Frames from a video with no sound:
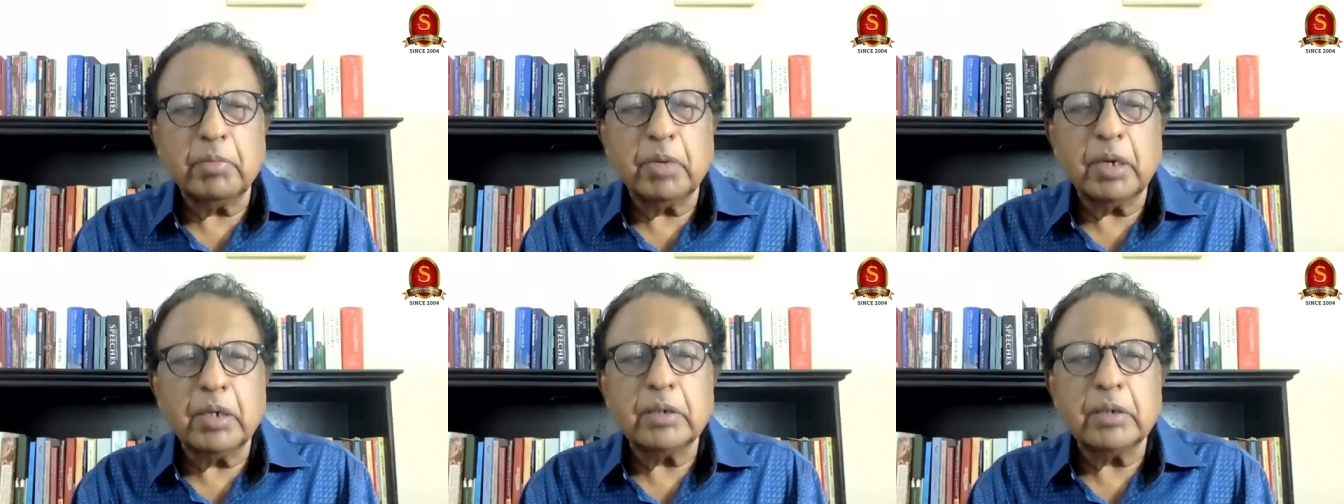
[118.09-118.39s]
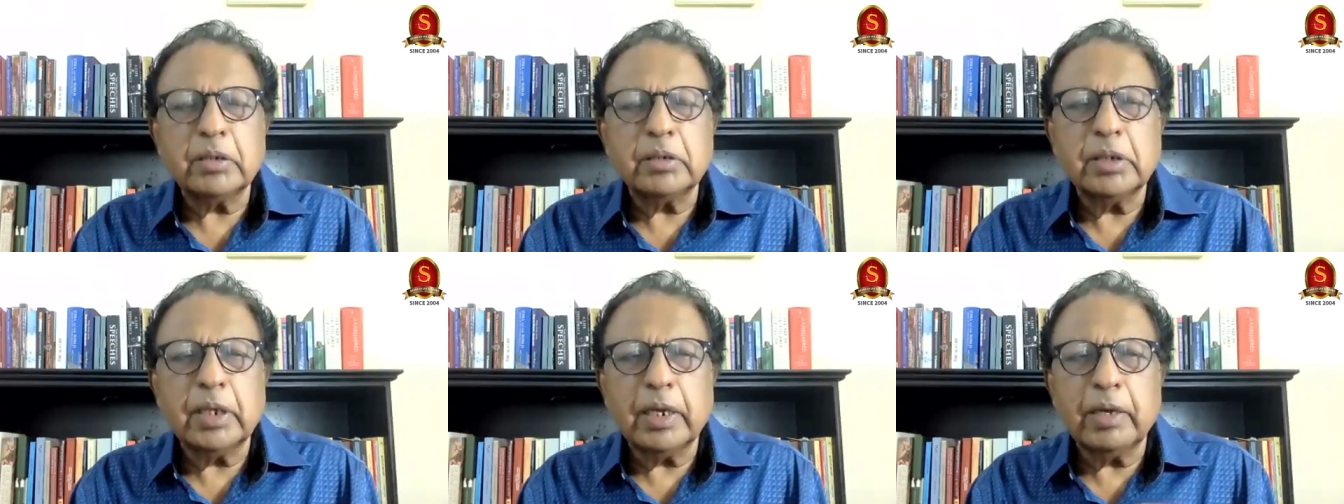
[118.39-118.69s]
but
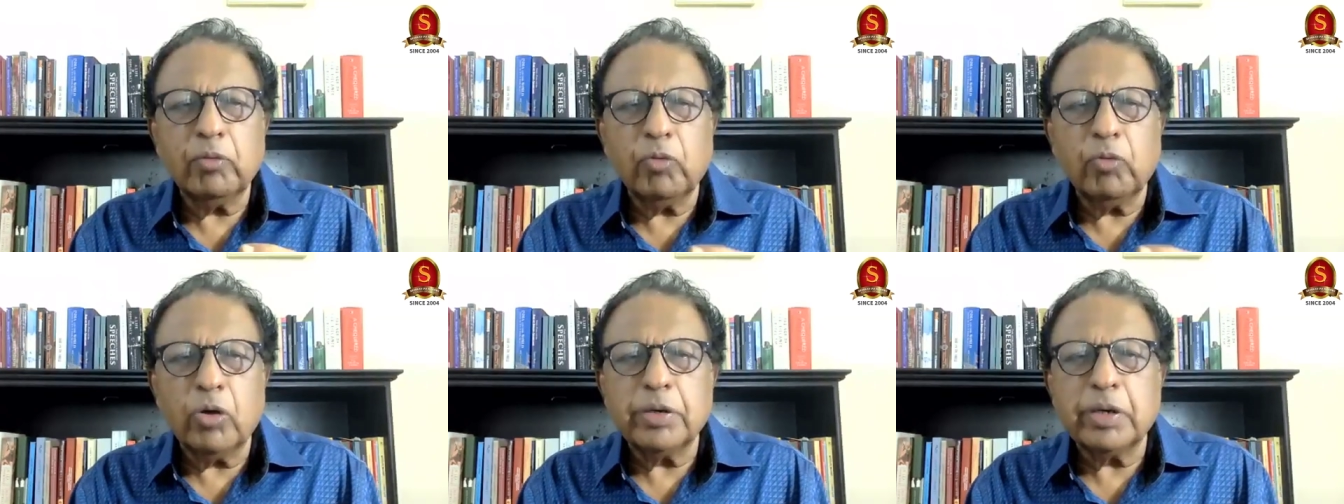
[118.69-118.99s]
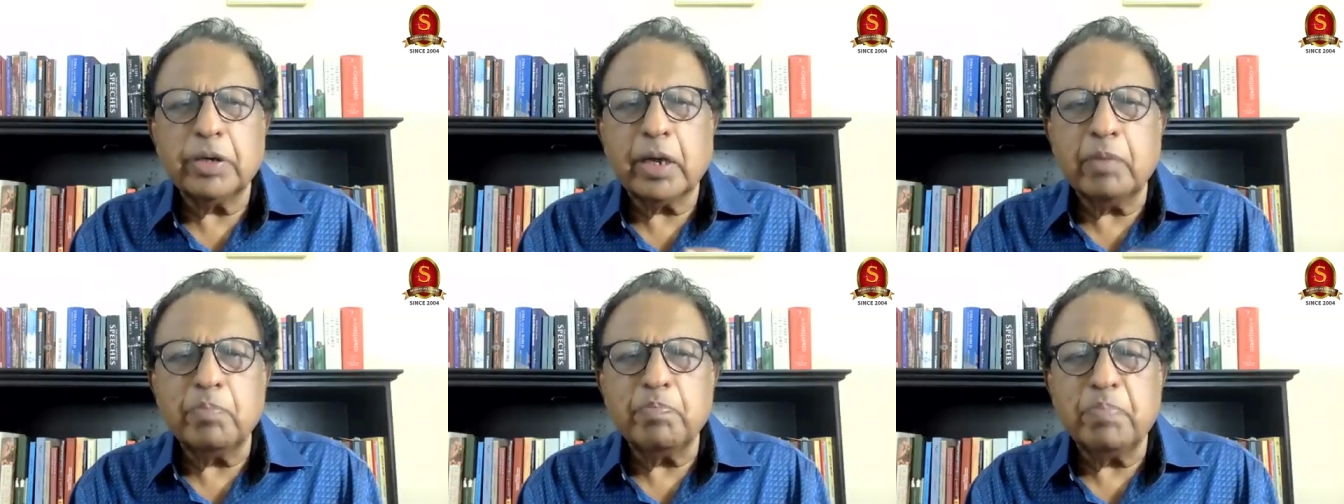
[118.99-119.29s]
they want
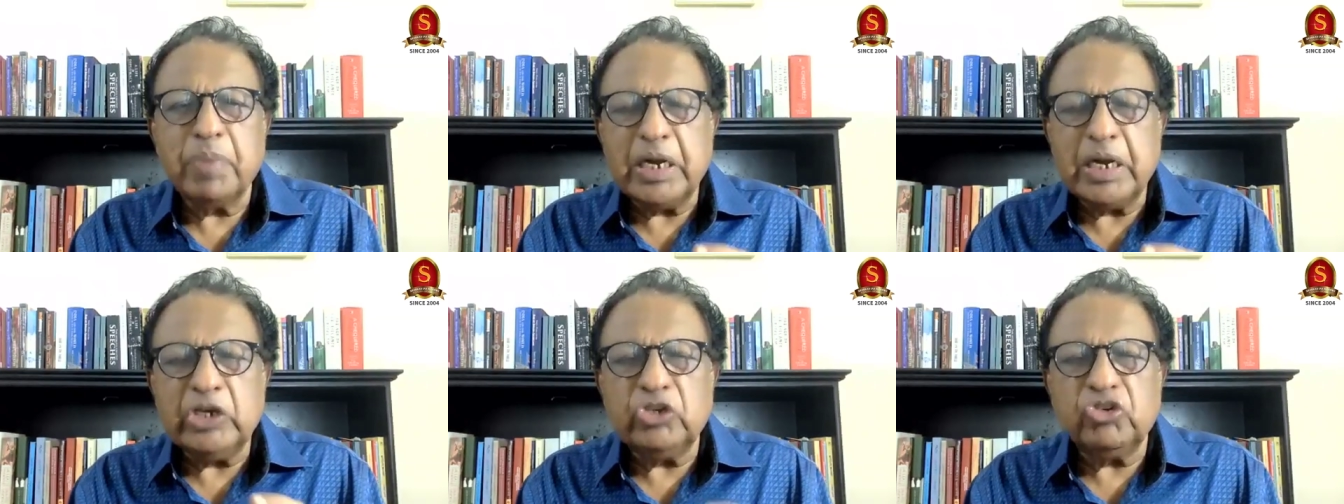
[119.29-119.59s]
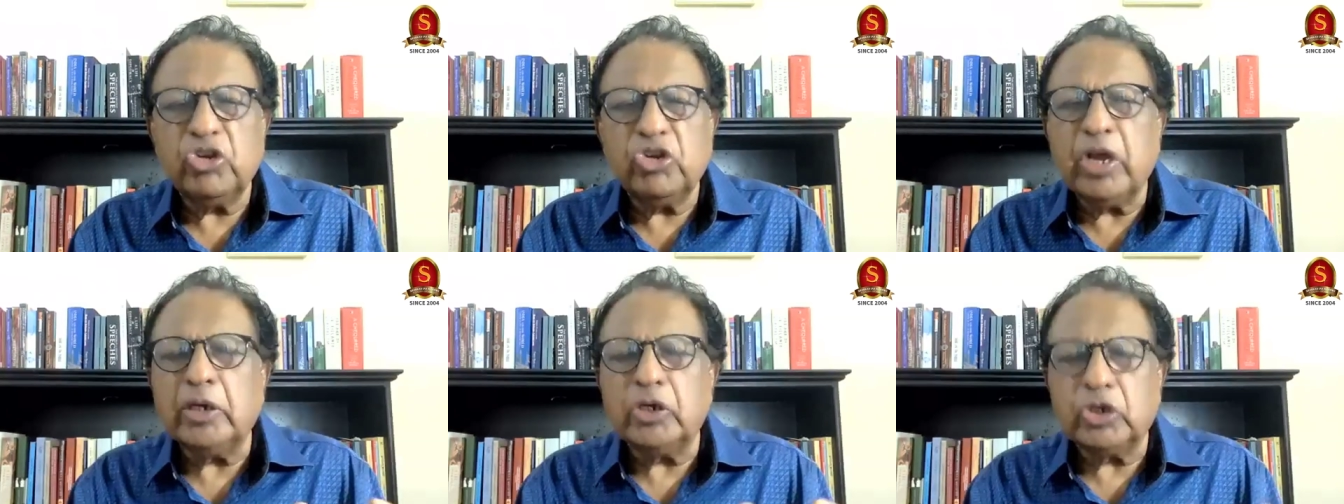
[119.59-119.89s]
a complete
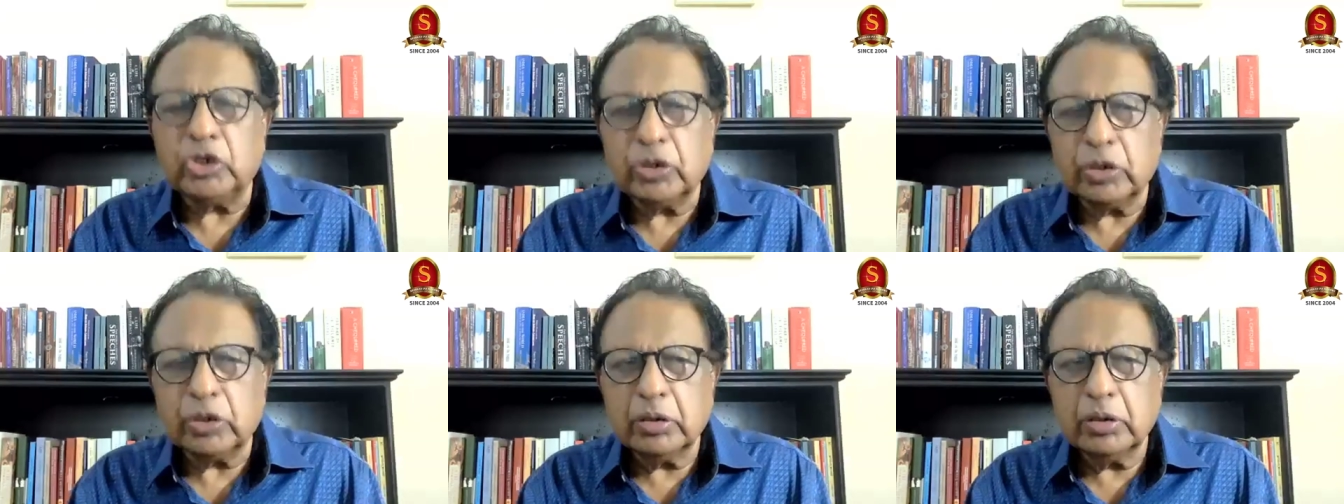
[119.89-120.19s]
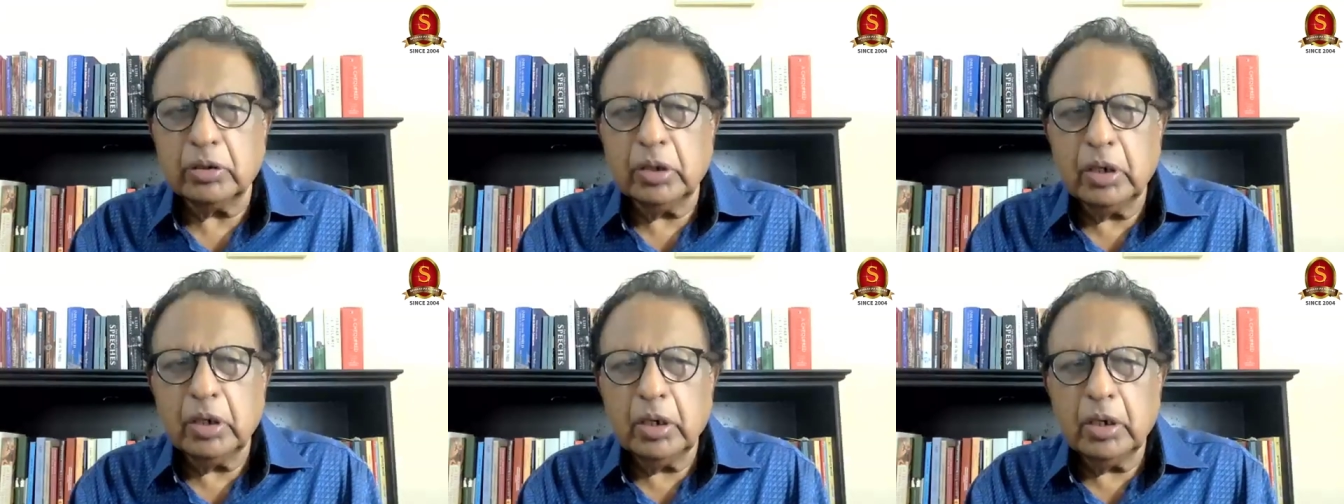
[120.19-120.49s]
change.
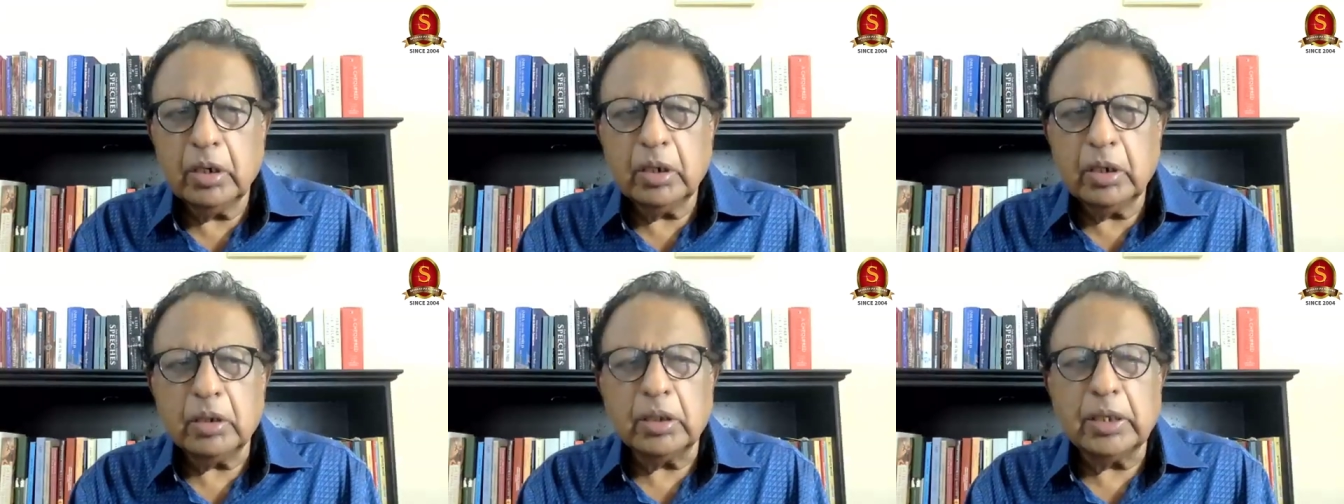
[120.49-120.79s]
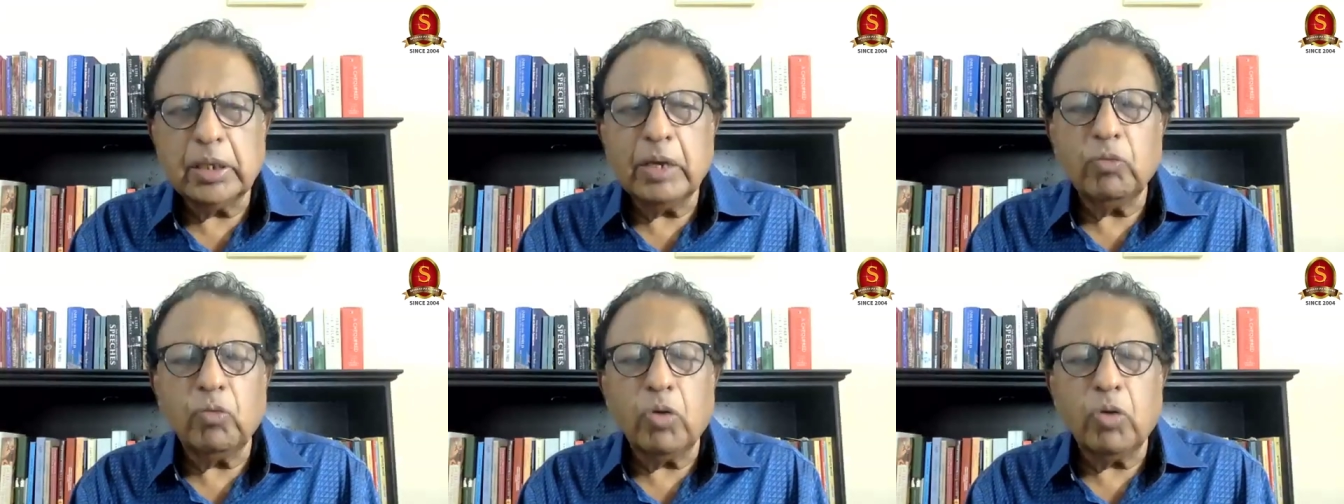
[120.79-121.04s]
They